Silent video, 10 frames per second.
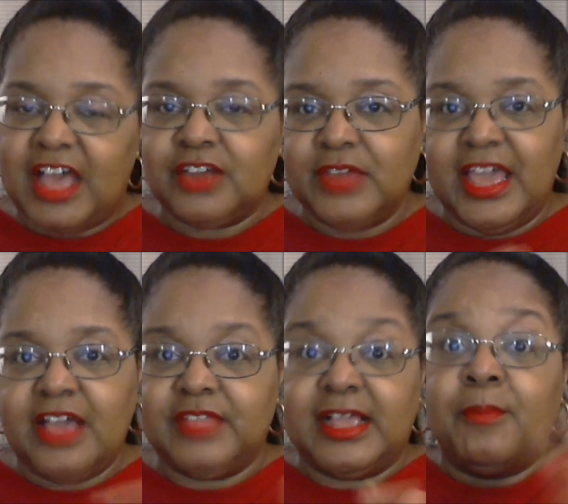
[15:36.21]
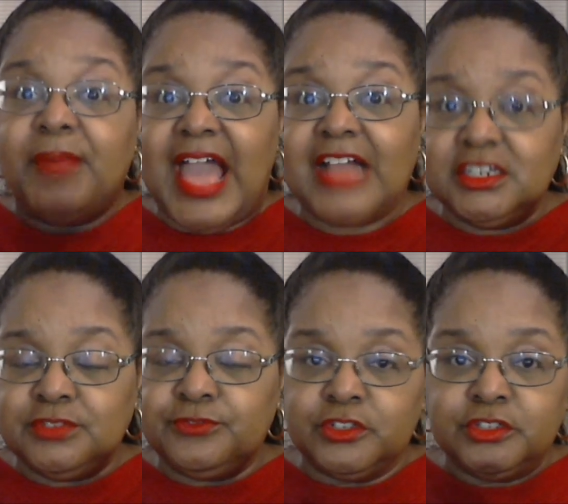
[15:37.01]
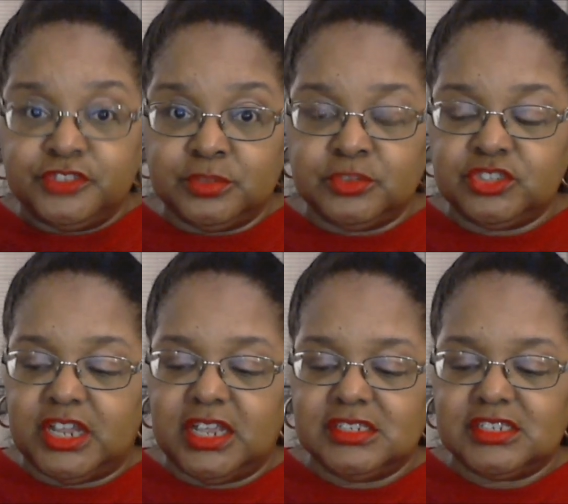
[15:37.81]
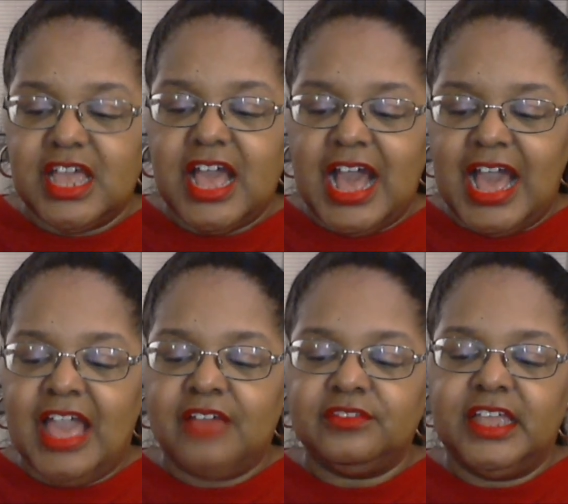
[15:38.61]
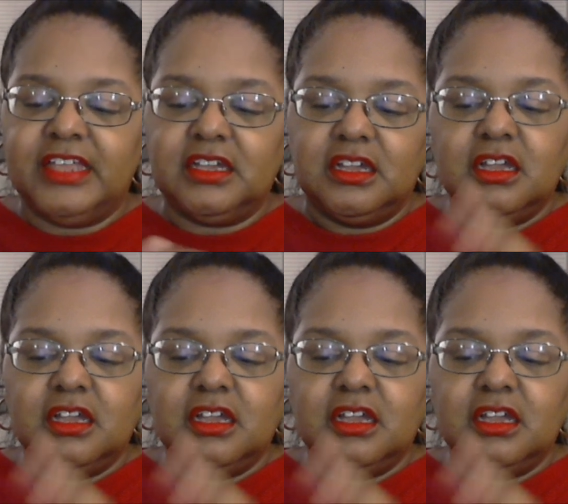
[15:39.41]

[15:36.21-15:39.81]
I don't have like a palette full of shimmer shades. I have like